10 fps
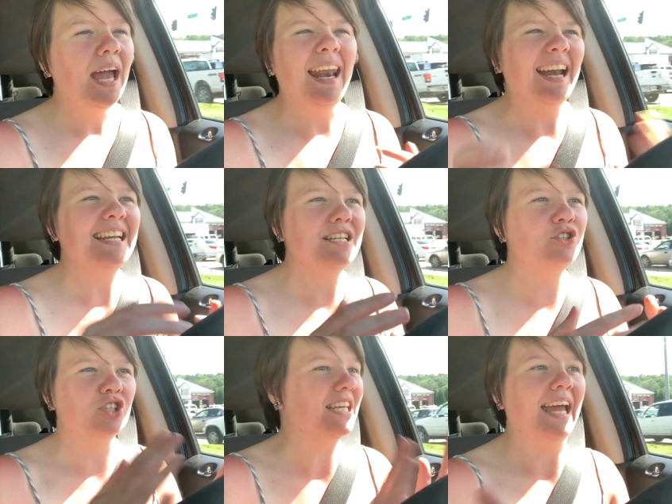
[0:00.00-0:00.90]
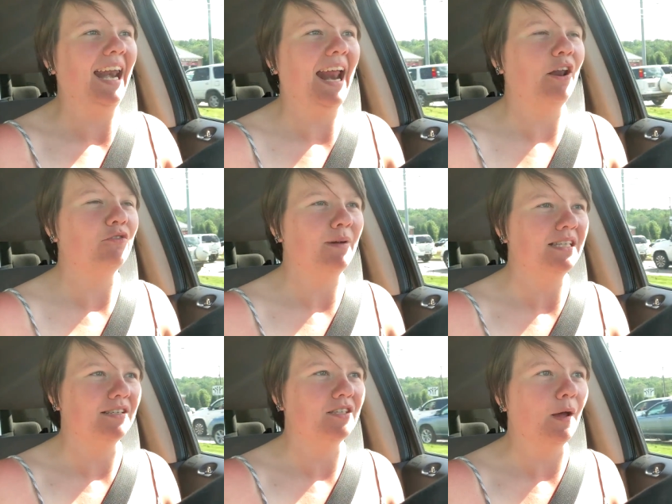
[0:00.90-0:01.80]
And I need to just get it out of
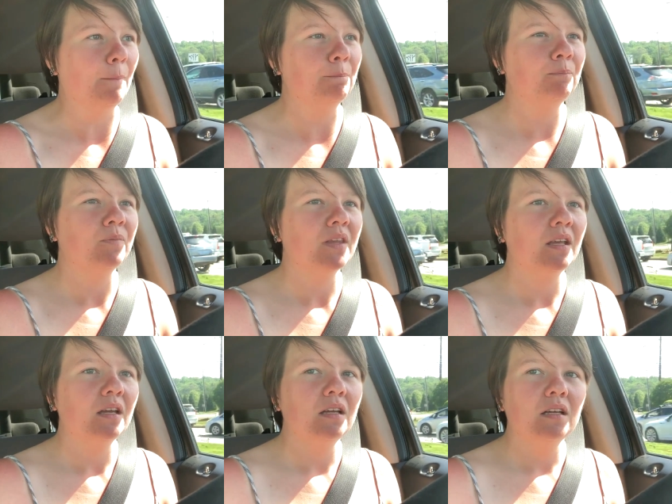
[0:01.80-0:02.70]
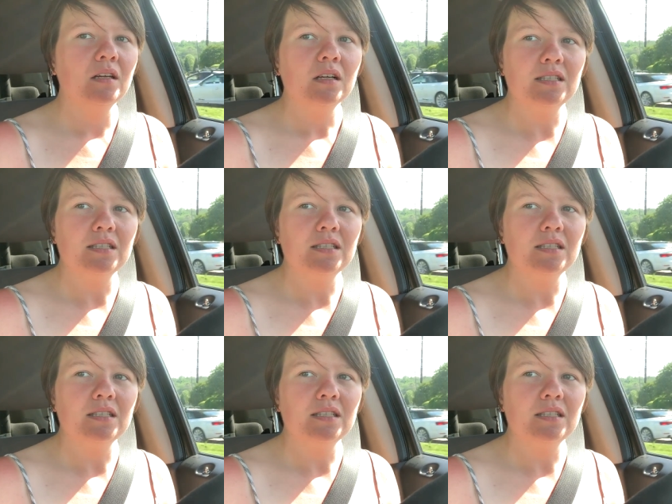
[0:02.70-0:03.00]
my system.